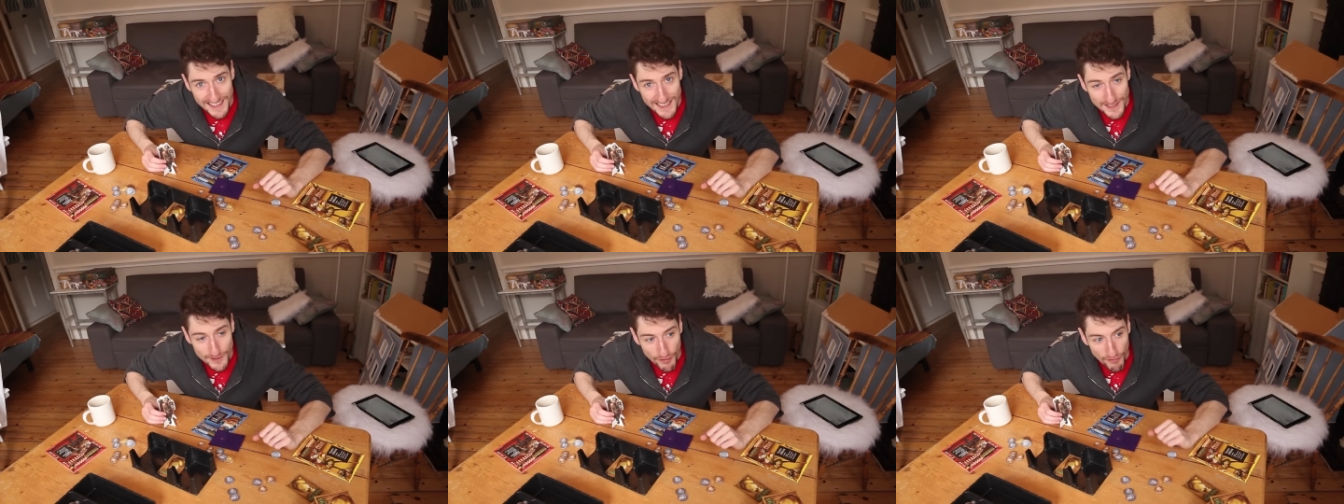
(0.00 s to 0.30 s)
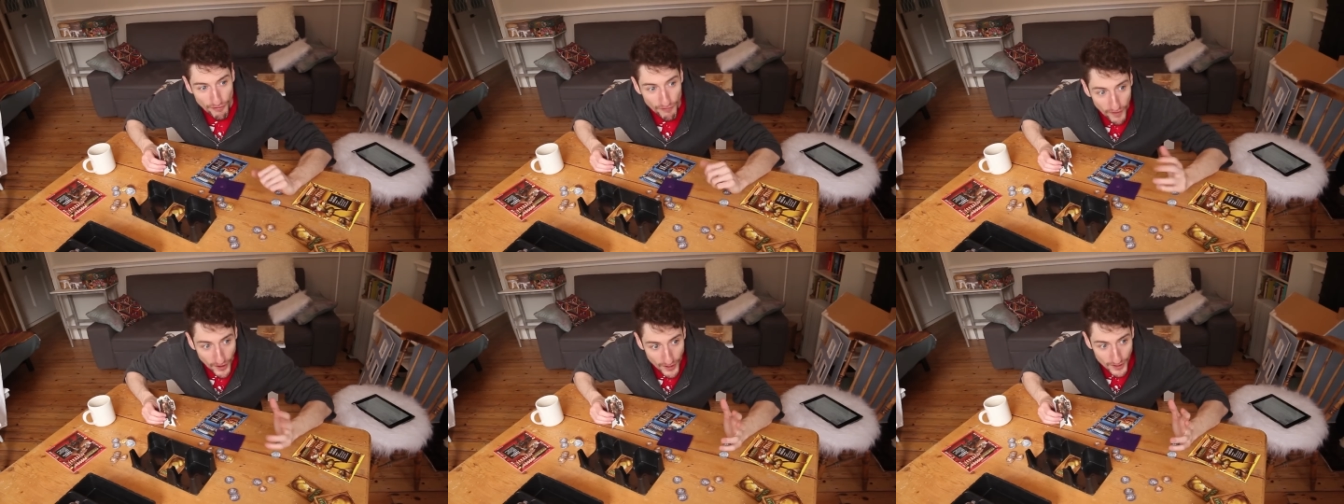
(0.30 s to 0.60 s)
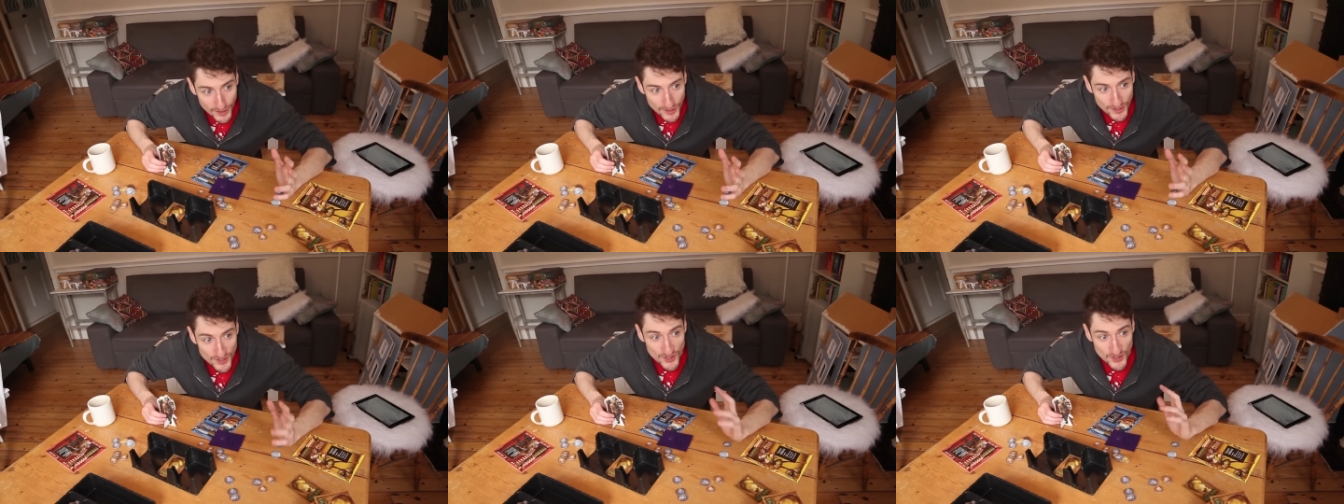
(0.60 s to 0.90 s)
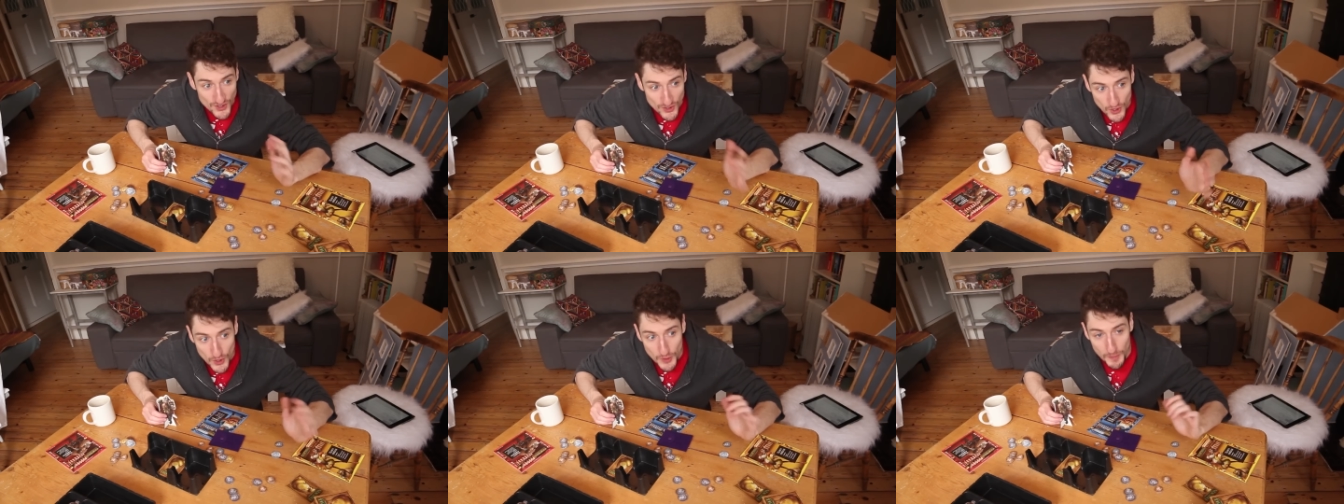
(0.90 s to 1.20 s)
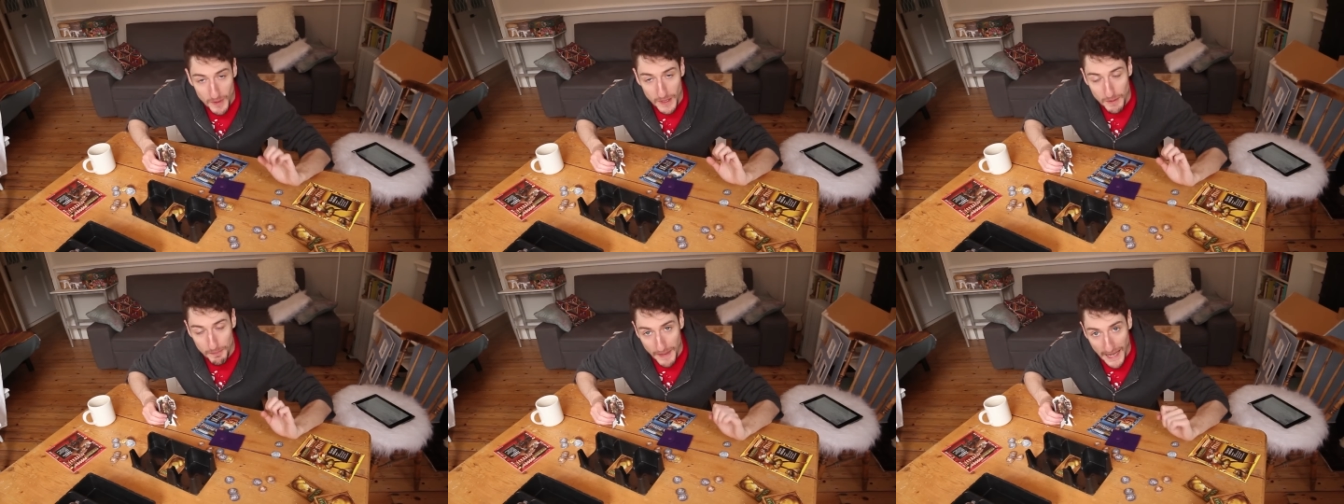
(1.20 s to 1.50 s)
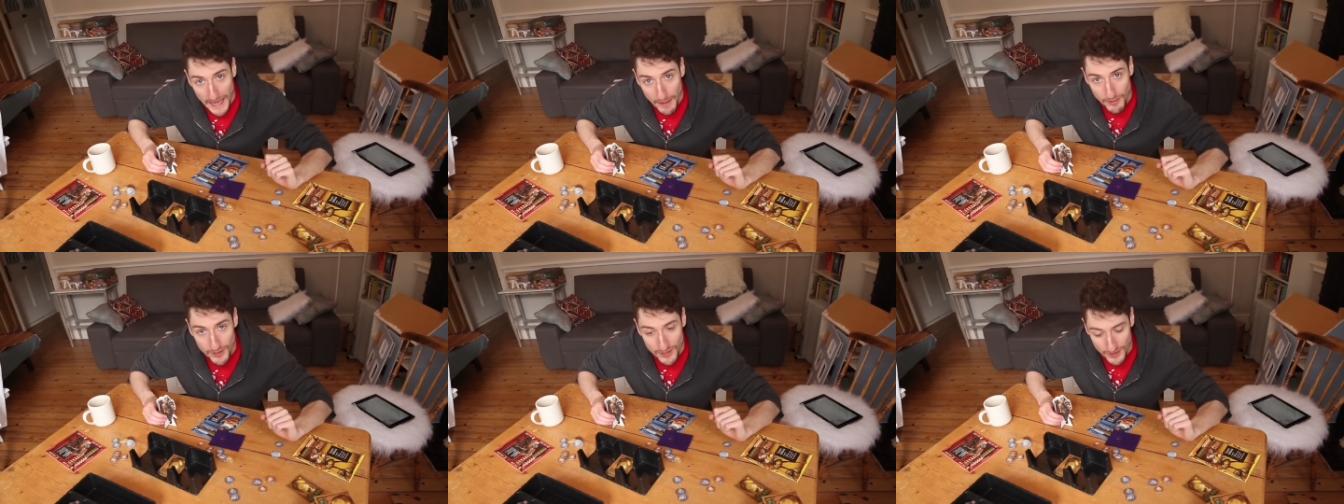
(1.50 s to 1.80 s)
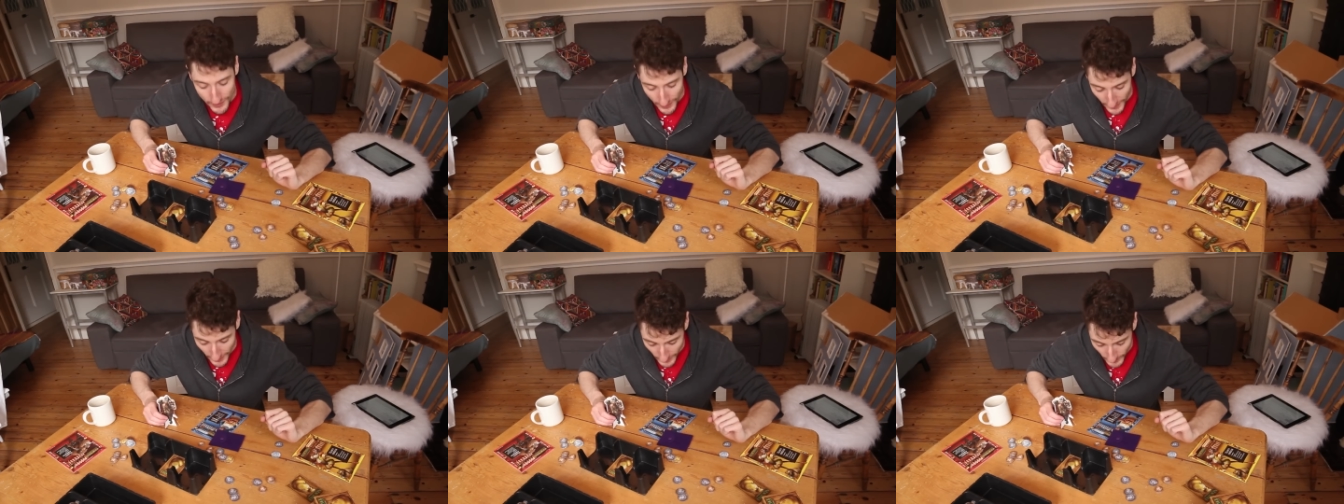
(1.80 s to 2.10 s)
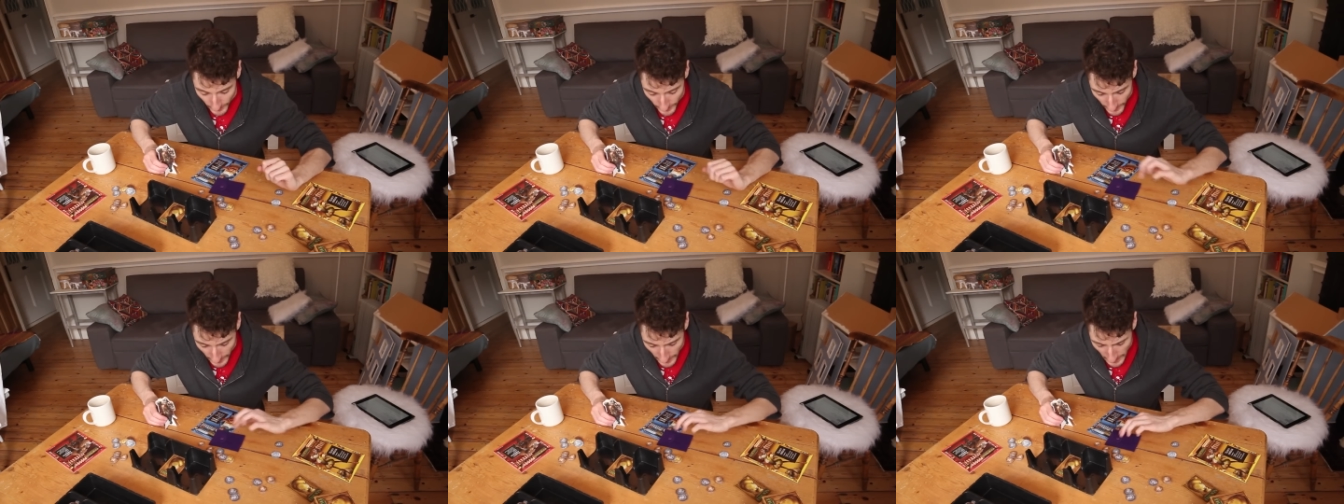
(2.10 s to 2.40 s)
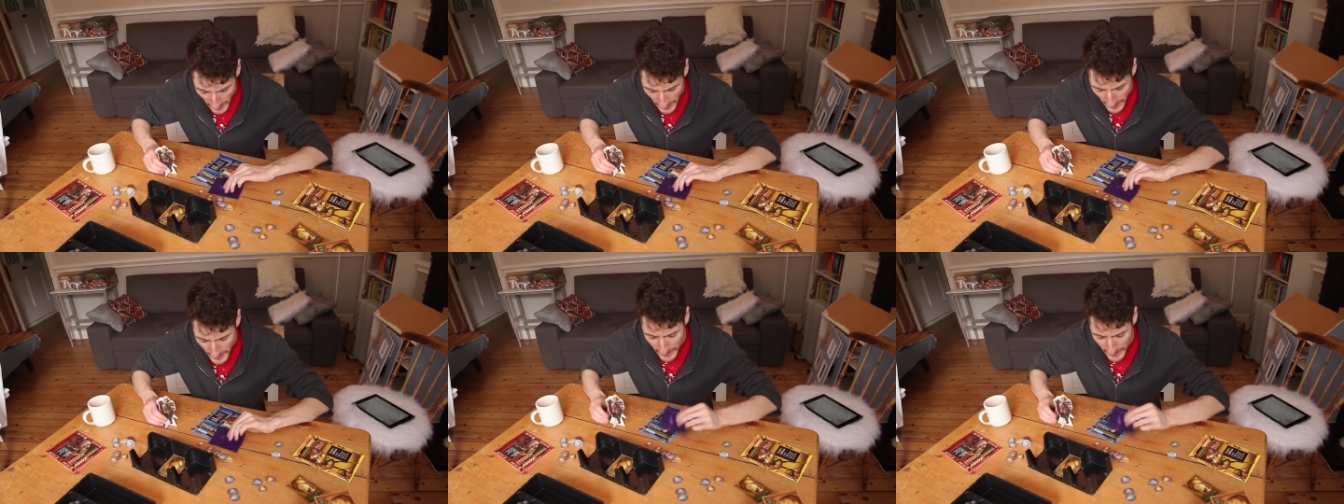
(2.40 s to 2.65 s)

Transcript: these fun, stupid power struggles,